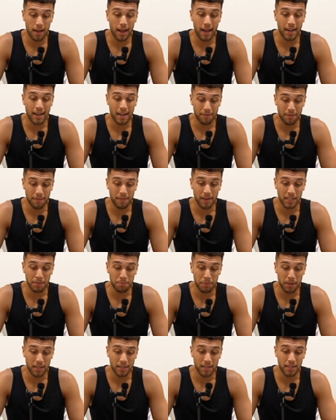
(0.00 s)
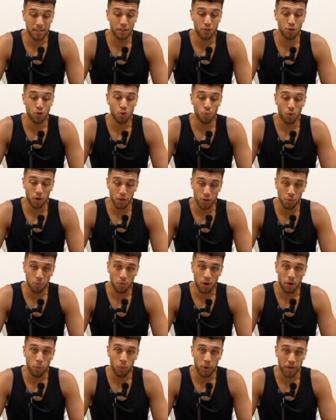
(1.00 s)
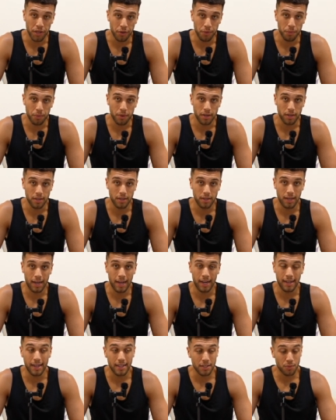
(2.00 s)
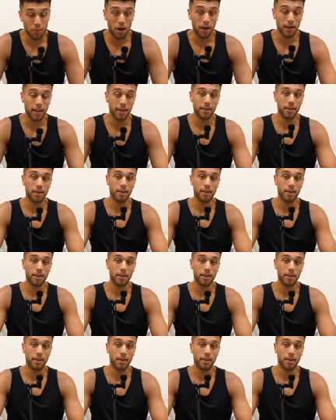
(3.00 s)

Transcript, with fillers: and having flexibility to do what you want when you want and that's what I'll end it